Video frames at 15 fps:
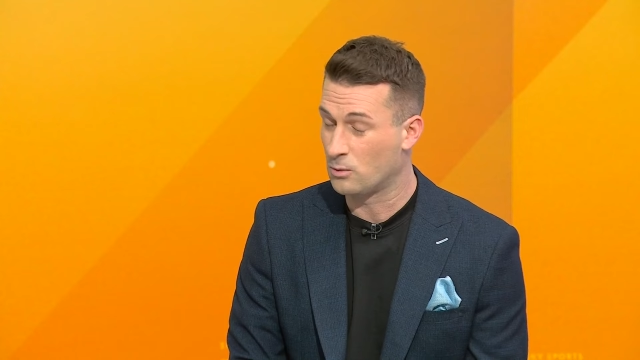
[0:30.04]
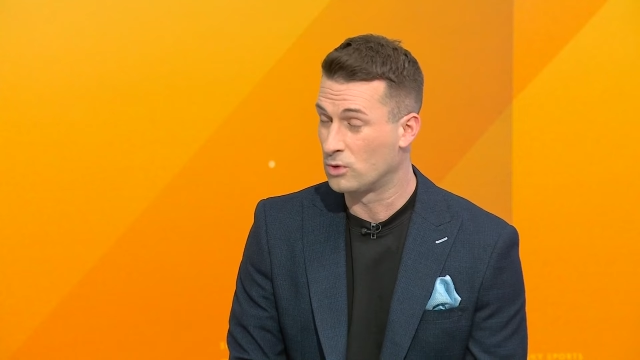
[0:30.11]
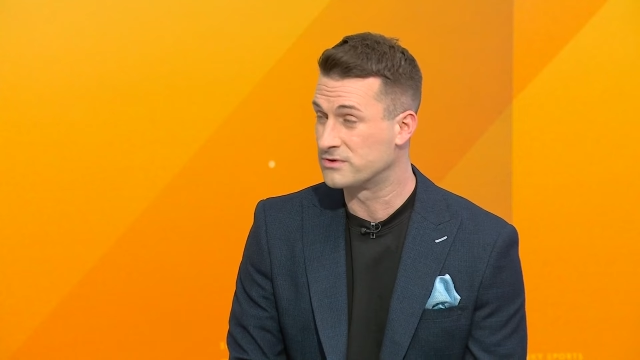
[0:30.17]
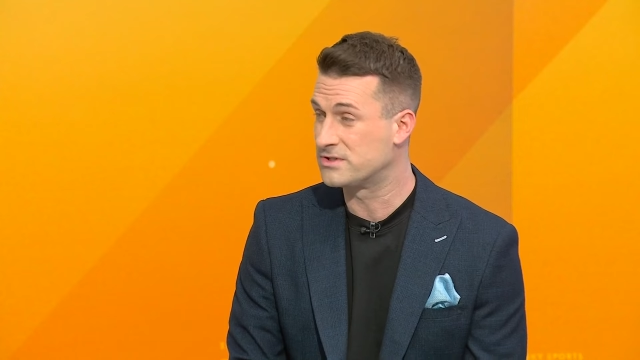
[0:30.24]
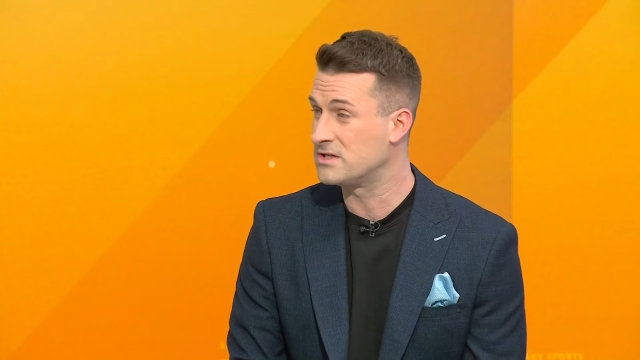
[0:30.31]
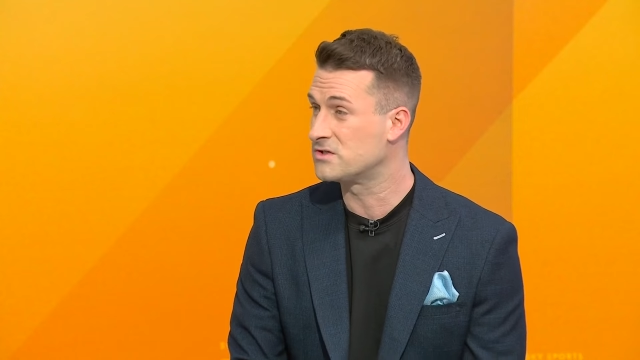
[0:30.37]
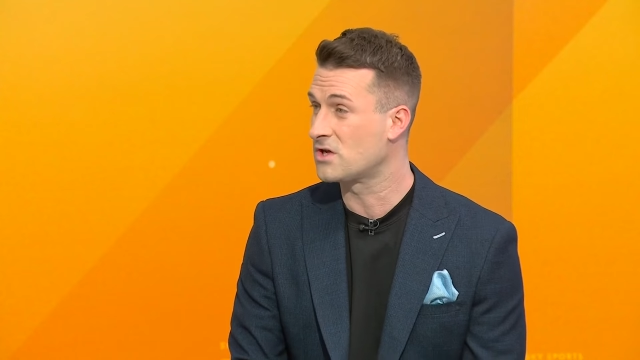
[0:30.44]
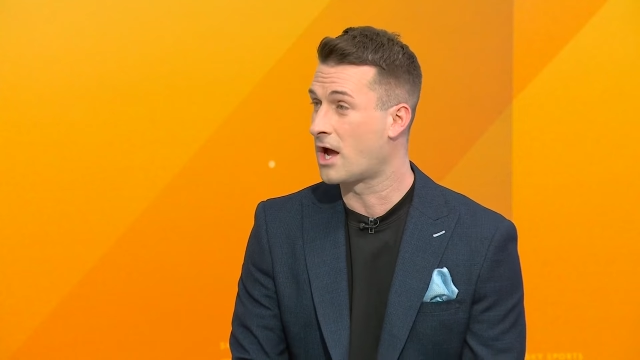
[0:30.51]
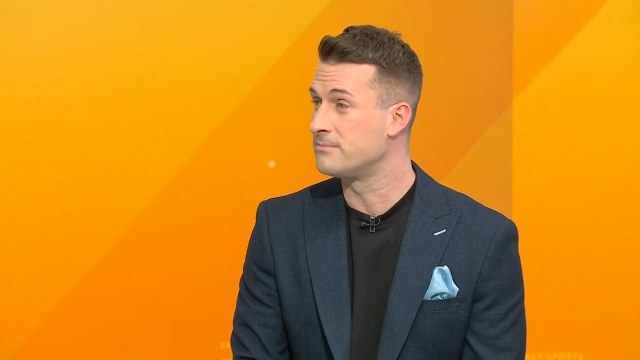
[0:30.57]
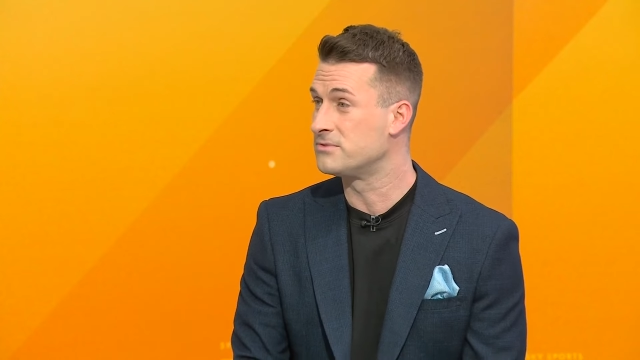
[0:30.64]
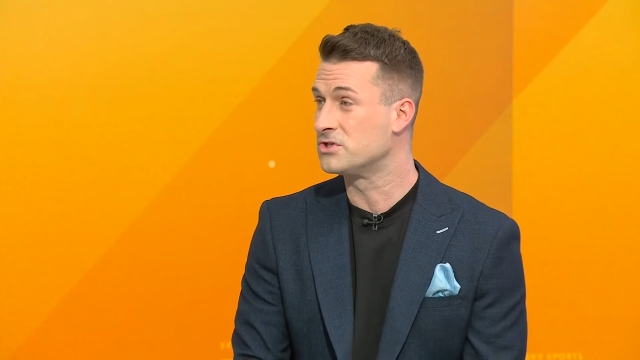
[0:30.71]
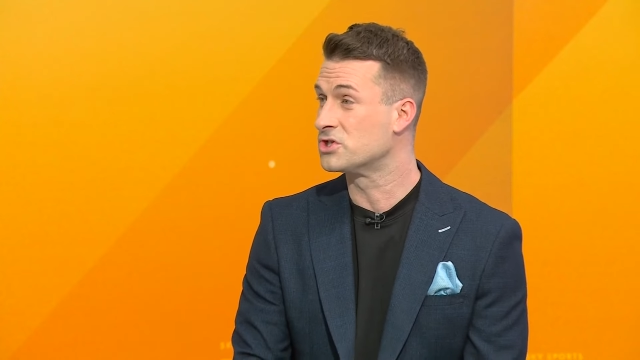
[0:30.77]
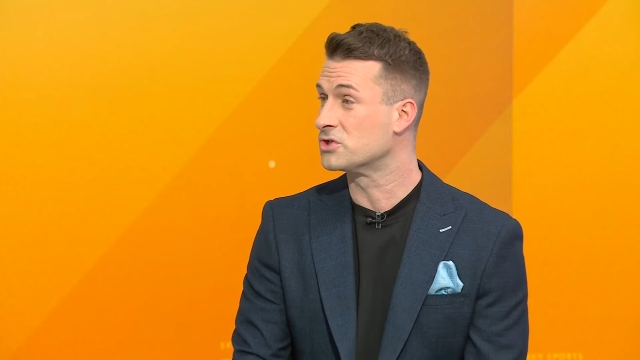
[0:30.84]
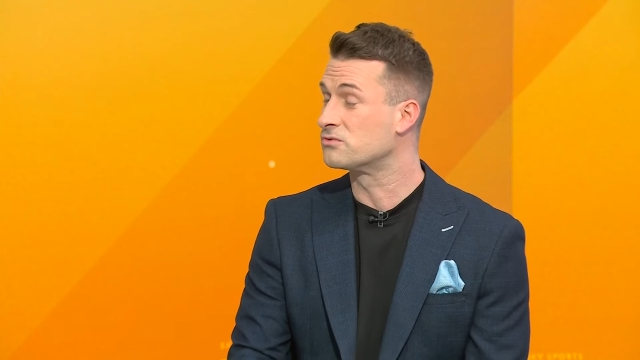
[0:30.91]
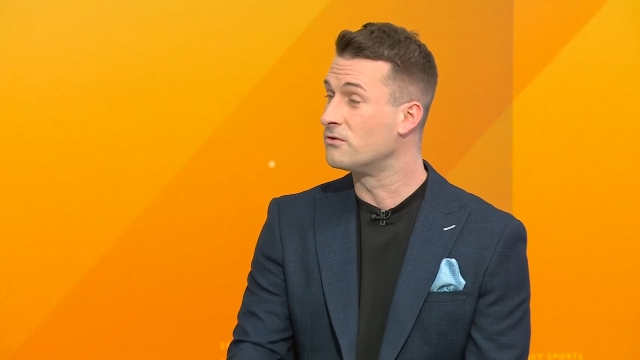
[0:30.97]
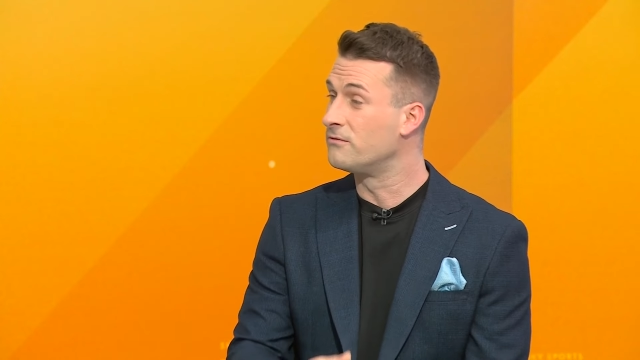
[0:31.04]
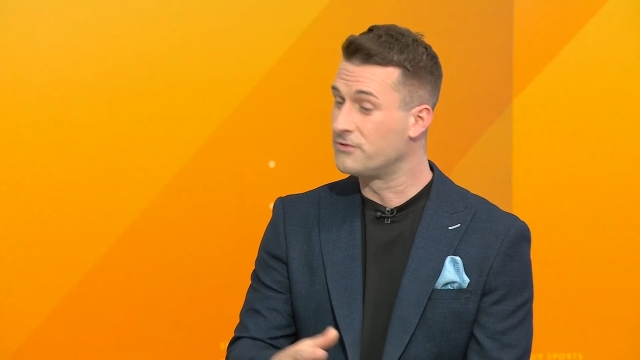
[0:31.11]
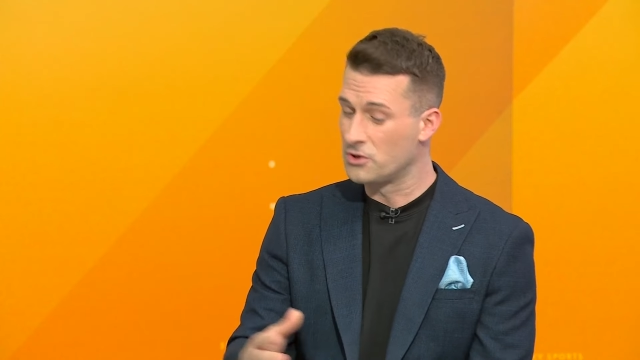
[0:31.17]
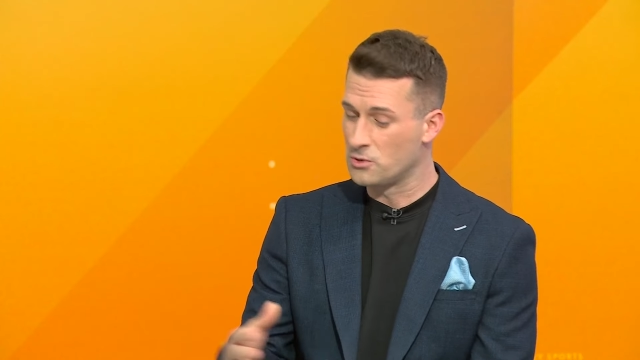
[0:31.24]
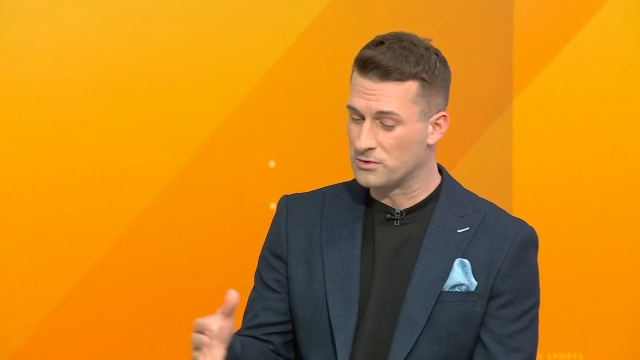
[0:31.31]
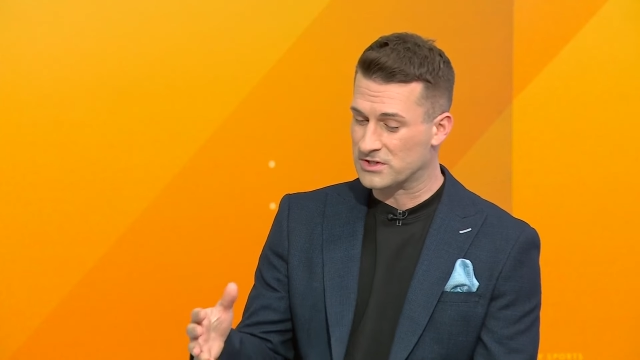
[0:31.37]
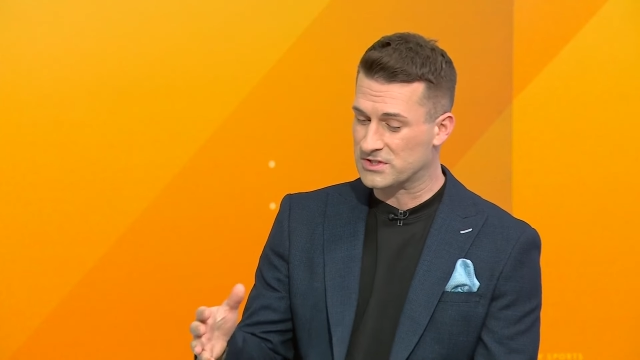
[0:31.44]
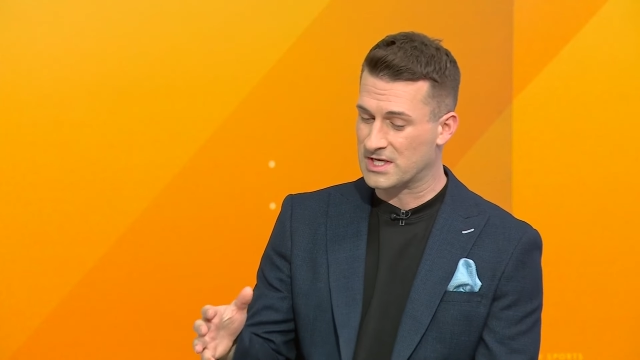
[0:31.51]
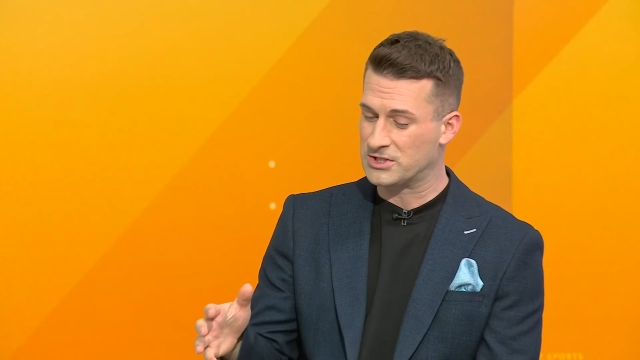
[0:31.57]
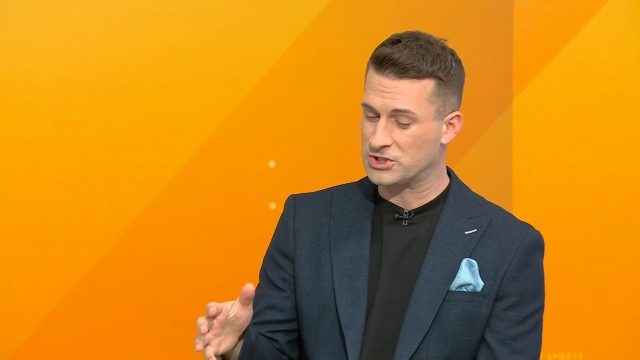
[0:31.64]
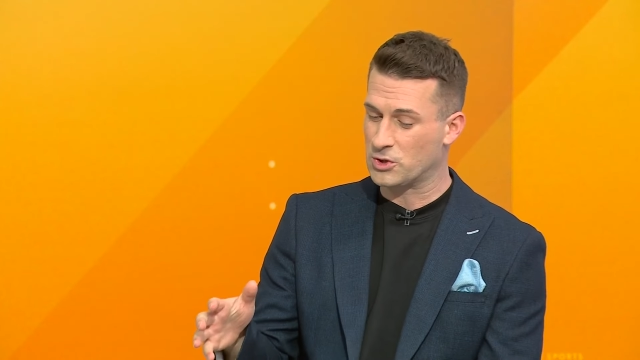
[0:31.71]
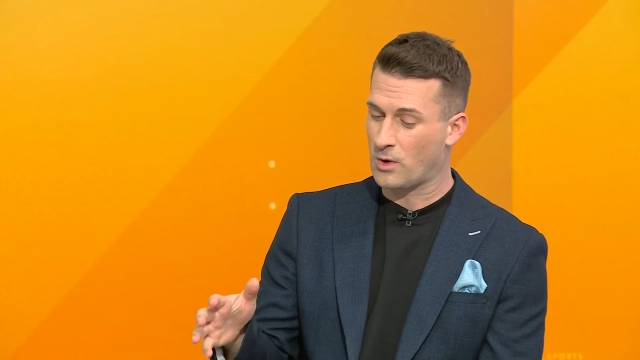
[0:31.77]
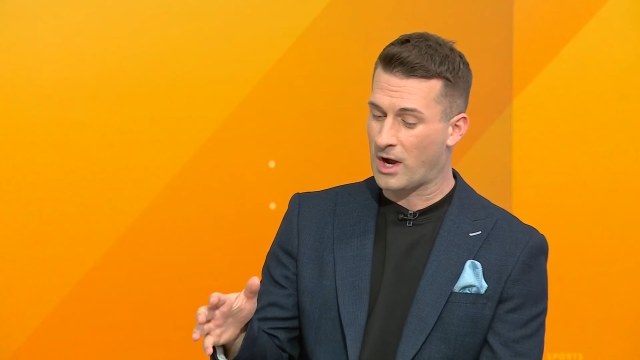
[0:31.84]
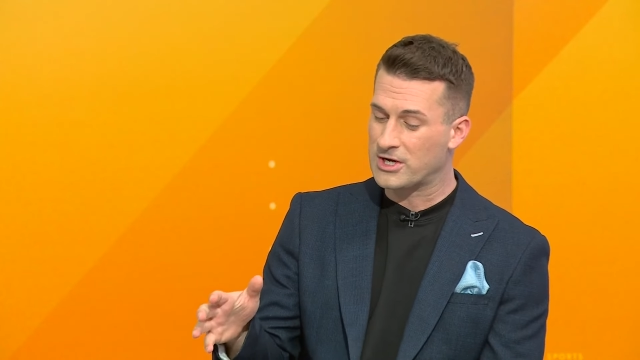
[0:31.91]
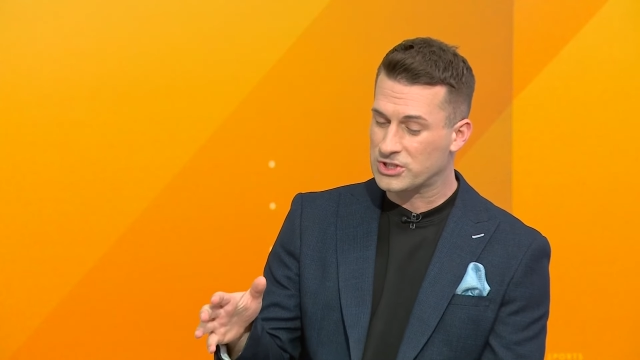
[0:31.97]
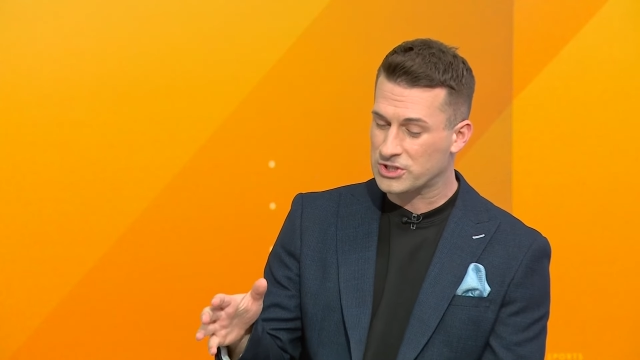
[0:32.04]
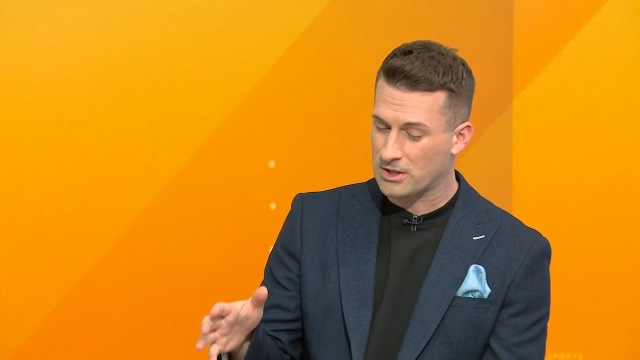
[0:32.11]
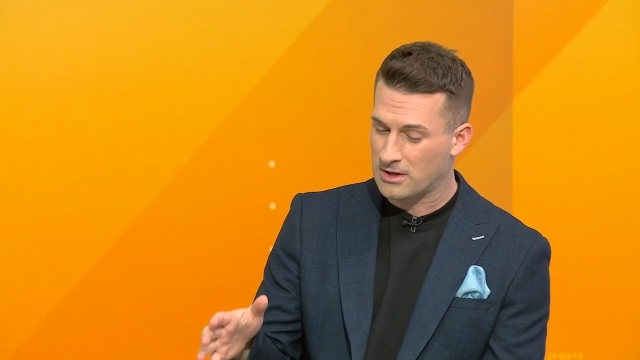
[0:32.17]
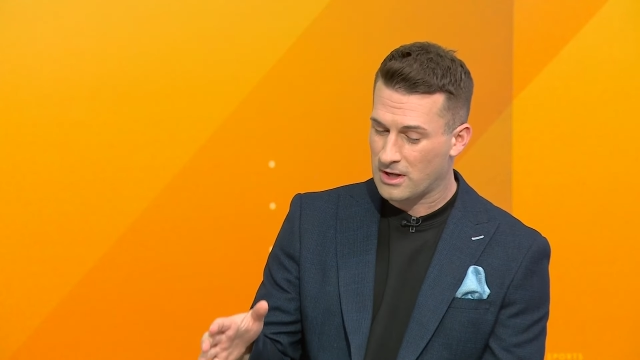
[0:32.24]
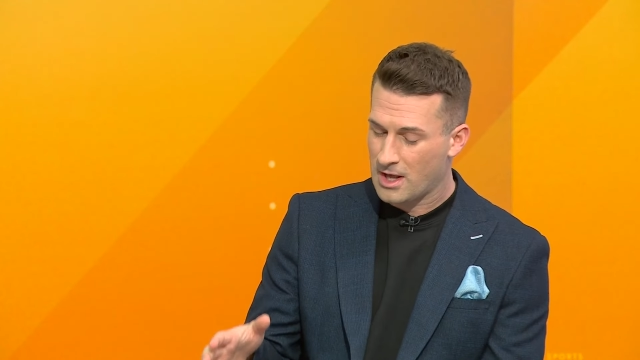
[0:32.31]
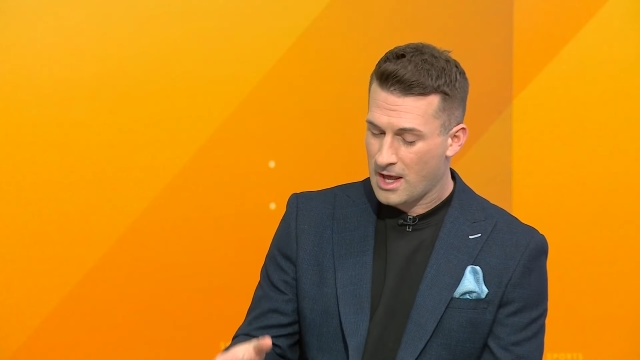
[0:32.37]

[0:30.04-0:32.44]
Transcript: wanted time to just review the situation.